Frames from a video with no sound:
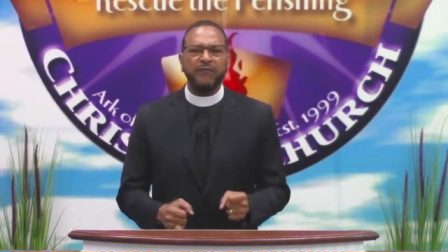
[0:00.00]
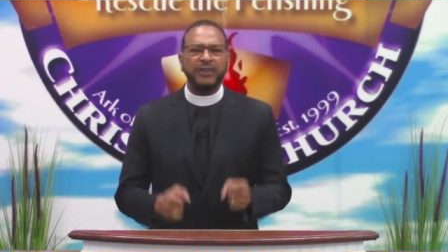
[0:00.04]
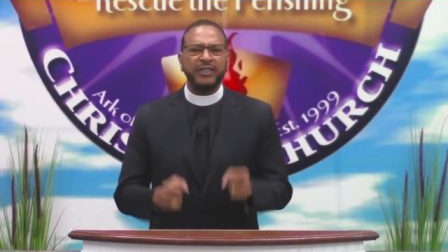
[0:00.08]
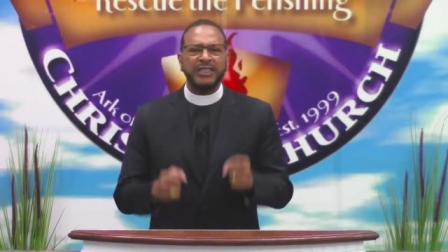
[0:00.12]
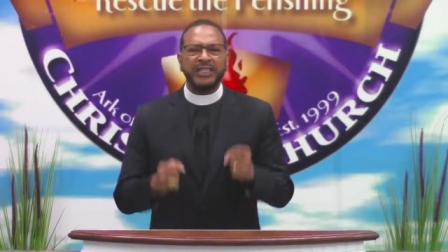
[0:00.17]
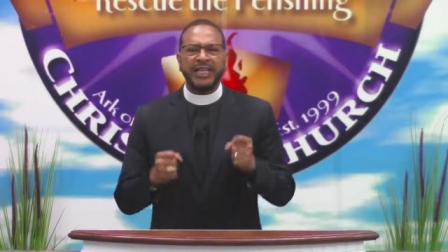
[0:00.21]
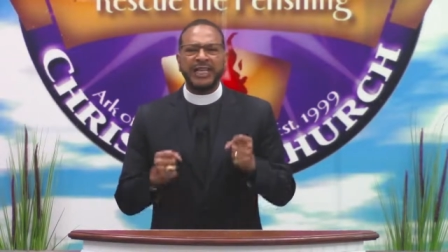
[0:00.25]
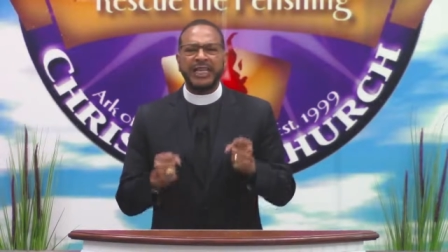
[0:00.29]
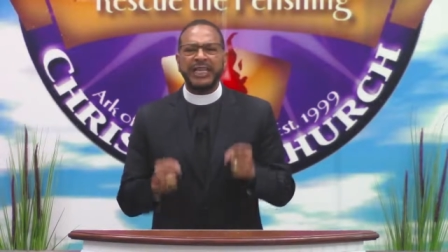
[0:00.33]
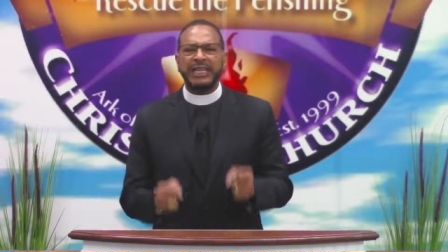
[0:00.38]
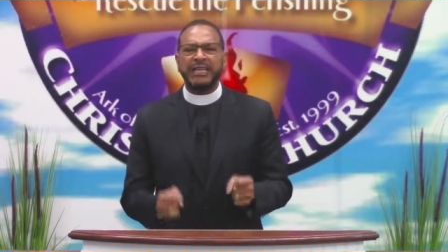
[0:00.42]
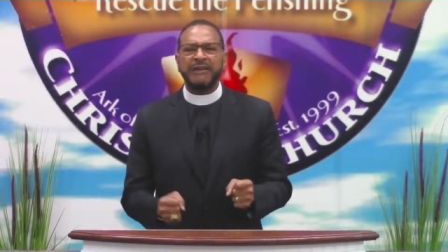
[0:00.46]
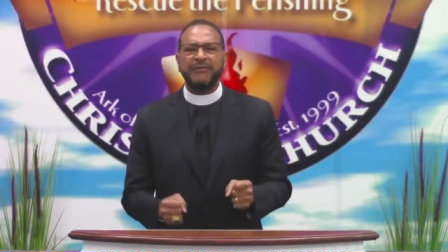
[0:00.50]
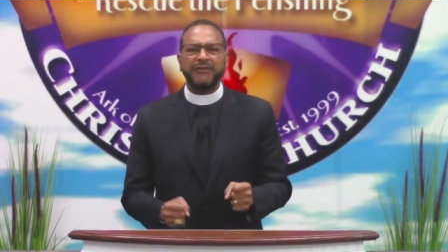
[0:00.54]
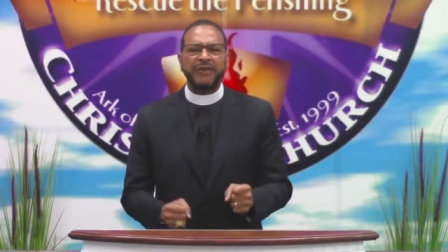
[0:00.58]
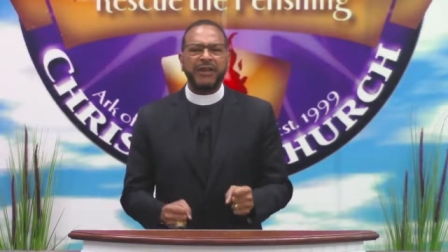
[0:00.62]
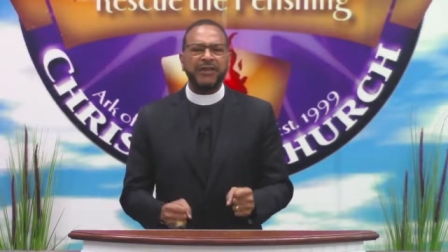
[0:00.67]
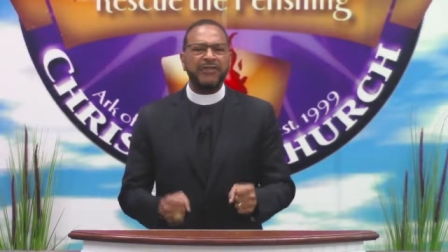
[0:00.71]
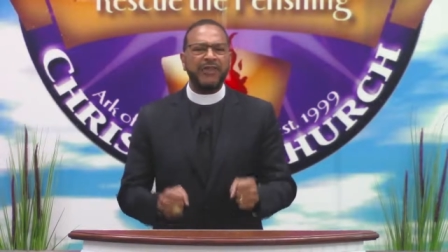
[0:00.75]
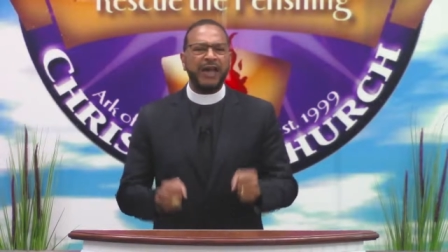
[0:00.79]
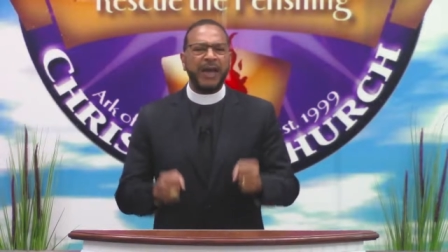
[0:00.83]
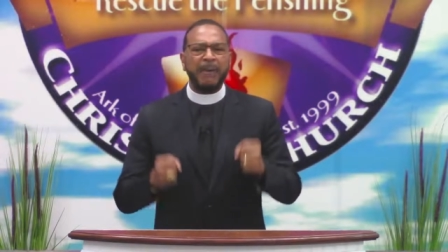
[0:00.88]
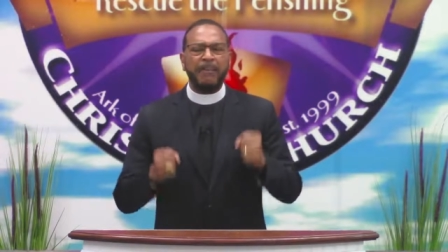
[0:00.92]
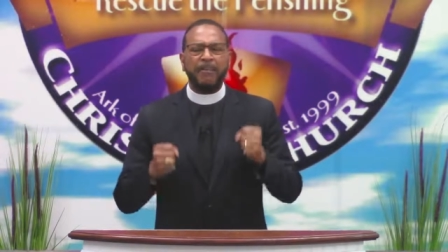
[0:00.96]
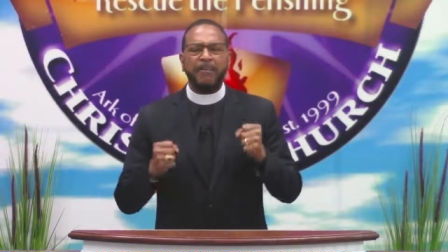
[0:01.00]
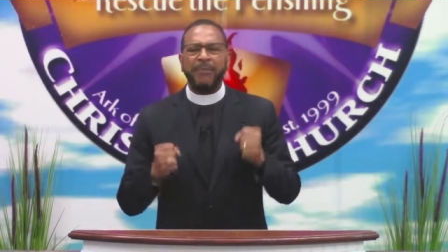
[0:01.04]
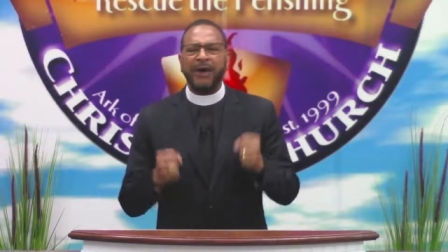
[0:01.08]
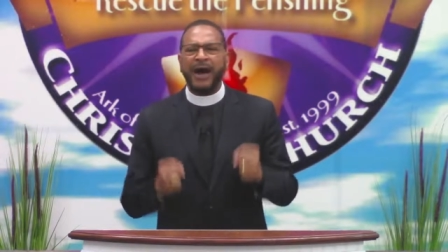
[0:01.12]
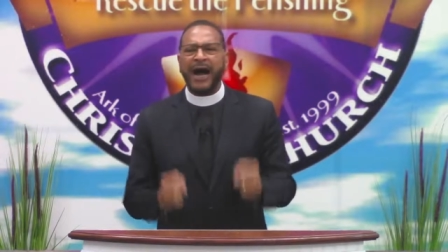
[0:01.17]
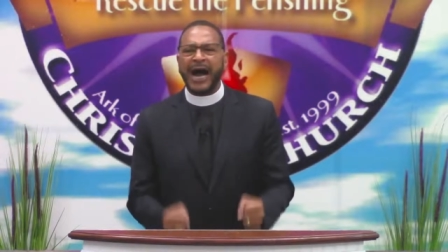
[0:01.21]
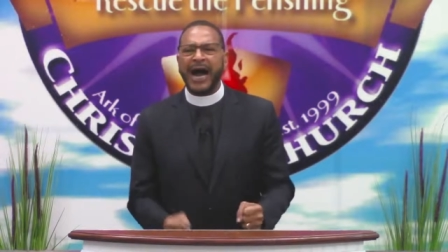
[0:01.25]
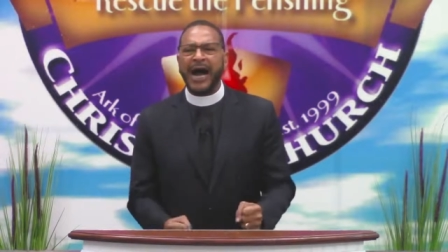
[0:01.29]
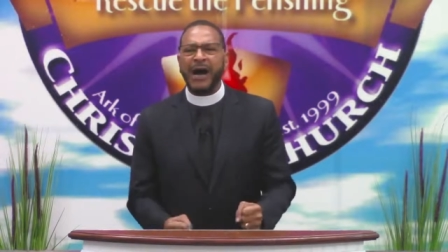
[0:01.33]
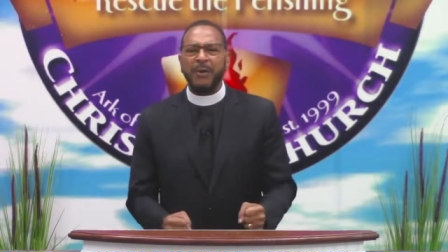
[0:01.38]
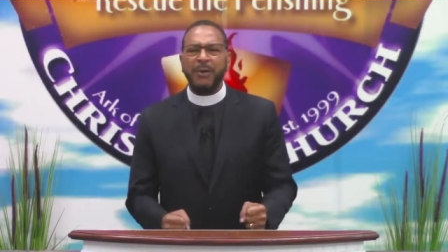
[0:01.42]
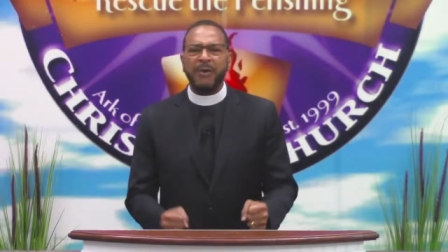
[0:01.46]
for delivering that
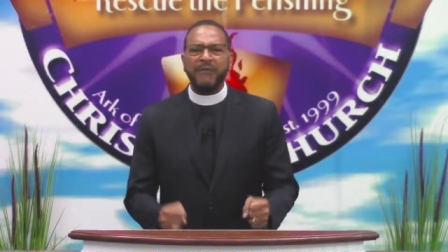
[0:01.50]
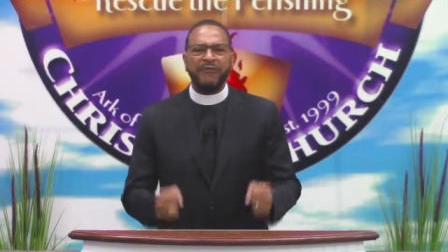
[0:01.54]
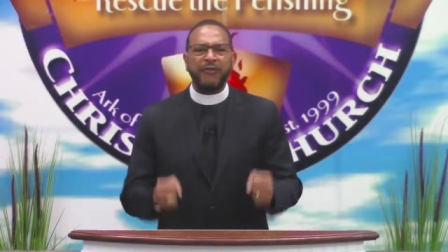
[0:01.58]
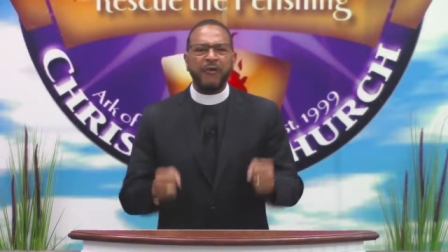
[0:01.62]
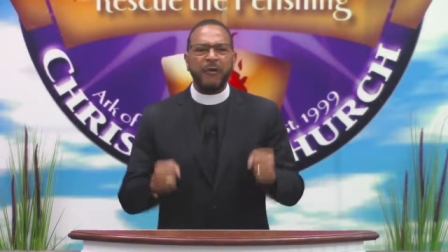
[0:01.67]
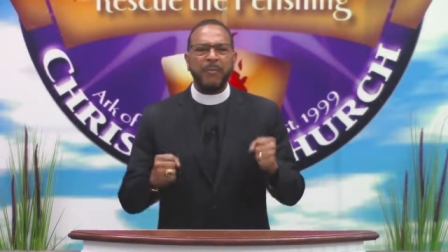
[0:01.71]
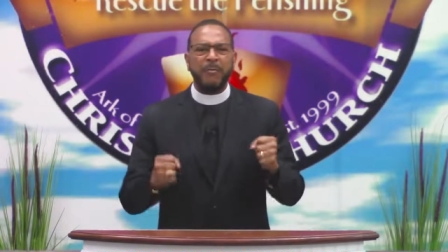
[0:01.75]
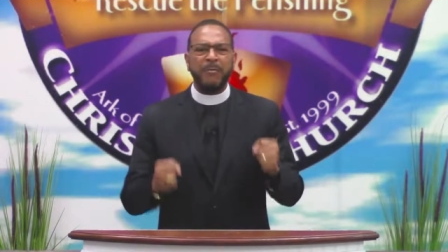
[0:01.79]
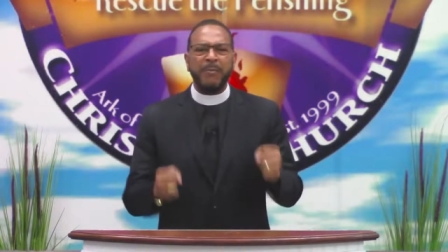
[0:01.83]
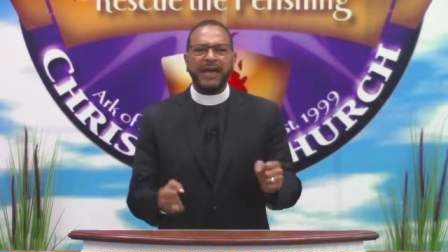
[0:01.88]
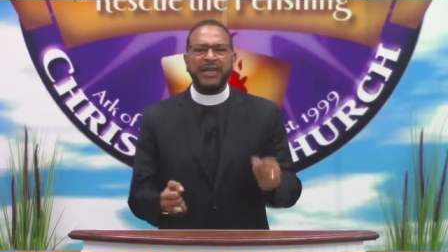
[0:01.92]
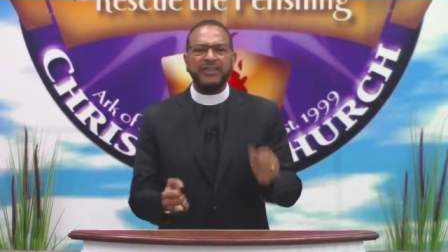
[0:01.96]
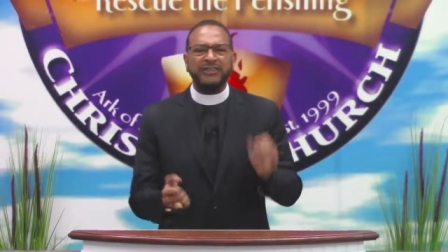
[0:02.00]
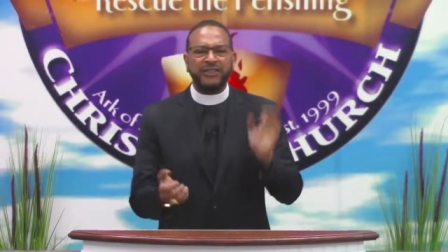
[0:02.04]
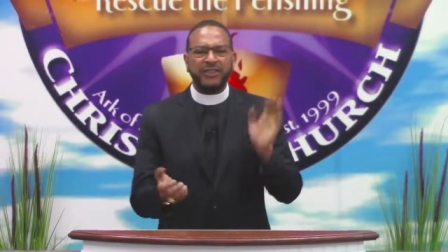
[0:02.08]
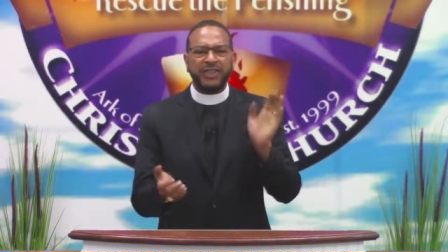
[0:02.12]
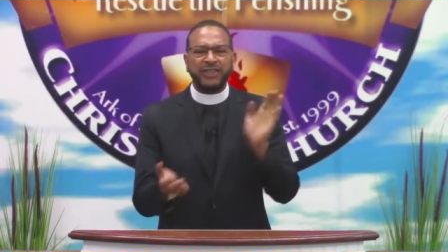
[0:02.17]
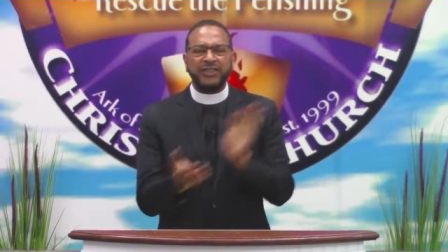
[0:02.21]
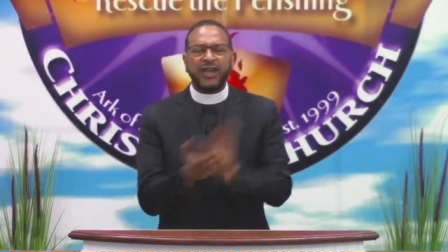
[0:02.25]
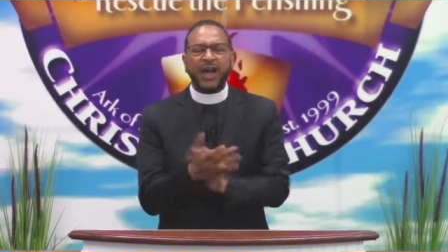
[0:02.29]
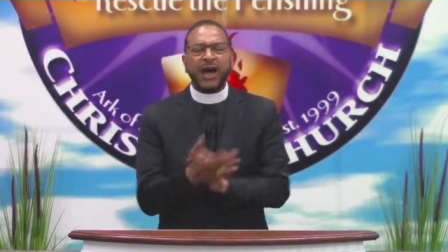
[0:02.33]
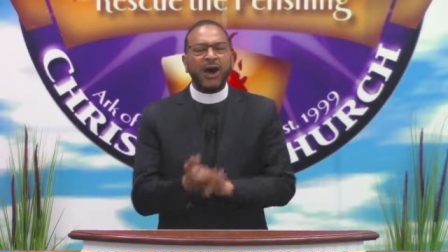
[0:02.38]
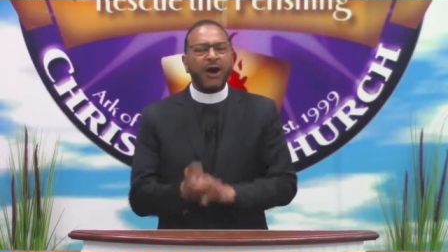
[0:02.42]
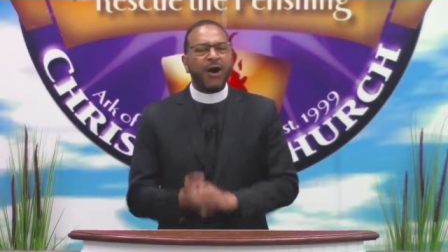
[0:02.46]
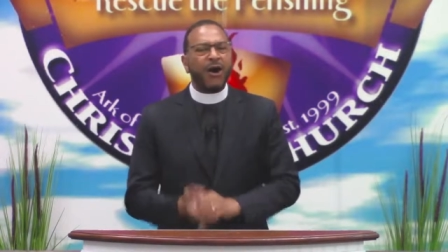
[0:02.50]
powerful message.